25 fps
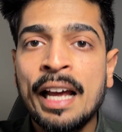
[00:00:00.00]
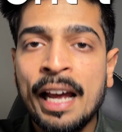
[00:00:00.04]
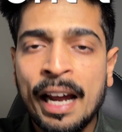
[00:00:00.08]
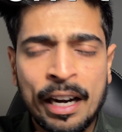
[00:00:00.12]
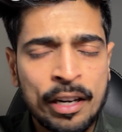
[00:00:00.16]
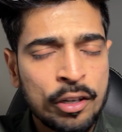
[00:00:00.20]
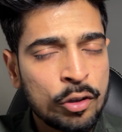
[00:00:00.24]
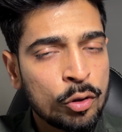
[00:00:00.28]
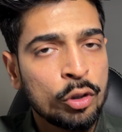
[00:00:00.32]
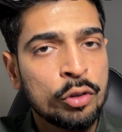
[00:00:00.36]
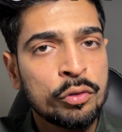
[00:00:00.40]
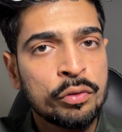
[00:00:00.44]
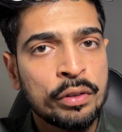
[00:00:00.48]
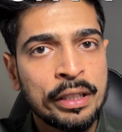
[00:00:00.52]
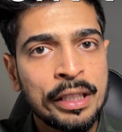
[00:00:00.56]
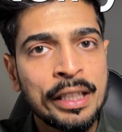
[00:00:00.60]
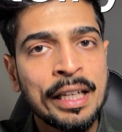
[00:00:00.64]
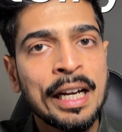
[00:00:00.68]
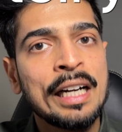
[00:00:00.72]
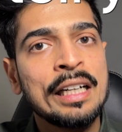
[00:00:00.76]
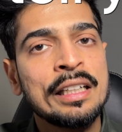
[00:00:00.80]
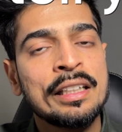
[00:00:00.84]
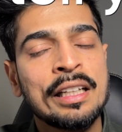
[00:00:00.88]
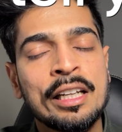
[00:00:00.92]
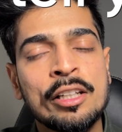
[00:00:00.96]
And don't worry,
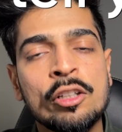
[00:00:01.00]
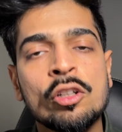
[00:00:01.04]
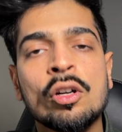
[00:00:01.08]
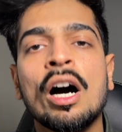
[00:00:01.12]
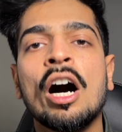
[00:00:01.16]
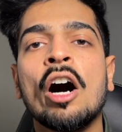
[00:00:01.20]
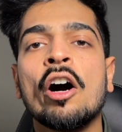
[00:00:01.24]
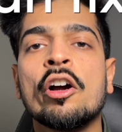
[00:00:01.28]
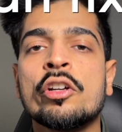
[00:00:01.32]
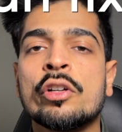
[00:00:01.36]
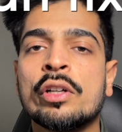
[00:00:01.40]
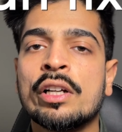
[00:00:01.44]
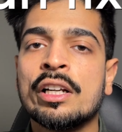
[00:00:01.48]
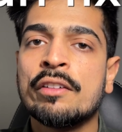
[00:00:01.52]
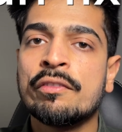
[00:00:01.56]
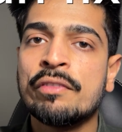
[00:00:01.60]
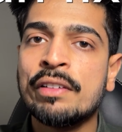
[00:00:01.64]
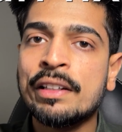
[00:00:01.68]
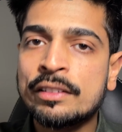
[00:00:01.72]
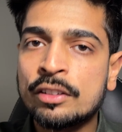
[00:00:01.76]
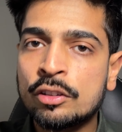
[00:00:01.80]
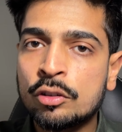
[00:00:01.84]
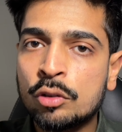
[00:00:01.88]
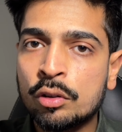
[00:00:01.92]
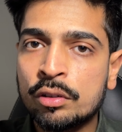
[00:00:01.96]
I'll tell you how you can
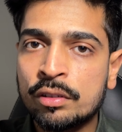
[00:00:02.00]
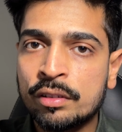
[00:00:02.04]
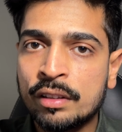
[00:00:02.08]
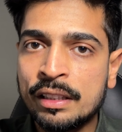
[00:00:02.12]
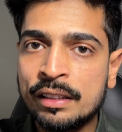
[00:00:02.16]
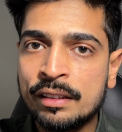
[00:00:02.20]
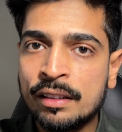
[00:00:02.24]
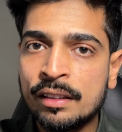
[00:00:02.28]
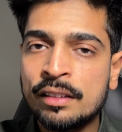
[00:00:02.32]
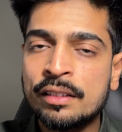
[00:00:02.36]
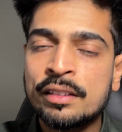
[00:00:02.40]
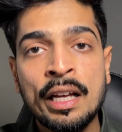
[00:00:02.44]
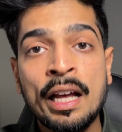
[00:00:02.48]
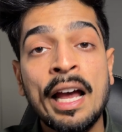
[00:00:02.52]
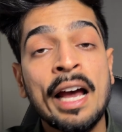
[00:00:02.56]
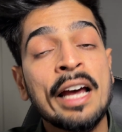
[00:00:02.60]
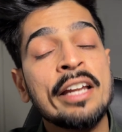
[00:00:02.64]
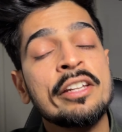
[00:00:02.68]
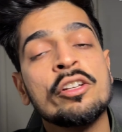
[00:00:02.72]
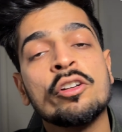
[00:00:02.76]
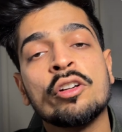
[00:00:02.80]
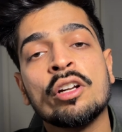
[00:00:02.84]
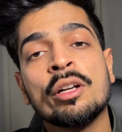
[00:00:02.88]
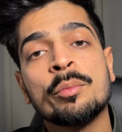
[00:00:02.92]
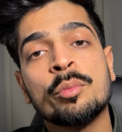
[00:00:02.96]
fix those reasons and
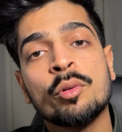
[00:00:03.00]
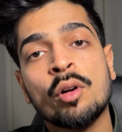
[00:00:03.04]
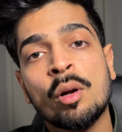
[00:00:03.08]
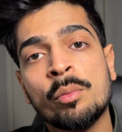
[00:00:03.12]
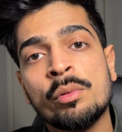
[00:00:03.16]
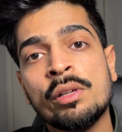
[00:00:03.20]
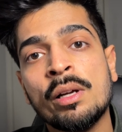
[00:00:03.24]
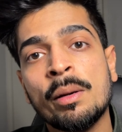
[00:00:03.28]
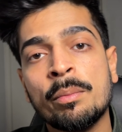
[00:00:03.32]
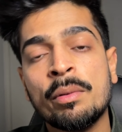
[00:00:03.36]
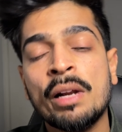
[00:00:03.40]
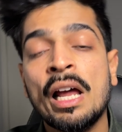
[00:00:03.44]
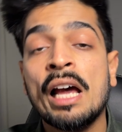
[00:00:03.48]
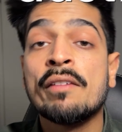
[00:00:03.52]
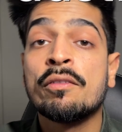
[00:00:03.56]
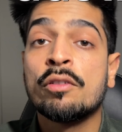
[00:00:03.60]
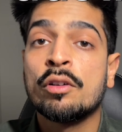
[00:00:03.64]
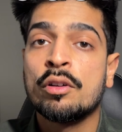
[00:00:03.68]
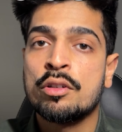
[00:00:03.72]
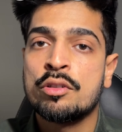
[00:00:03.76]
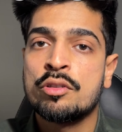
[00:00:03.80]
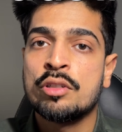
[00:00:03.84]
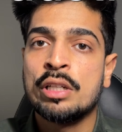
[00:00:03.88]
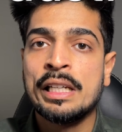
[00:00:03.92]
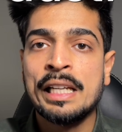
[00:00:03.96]
you can probably apply for
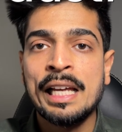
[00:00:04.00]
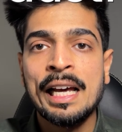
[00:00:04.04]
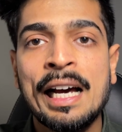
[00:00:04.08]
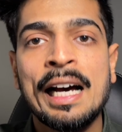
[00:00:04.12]
Australia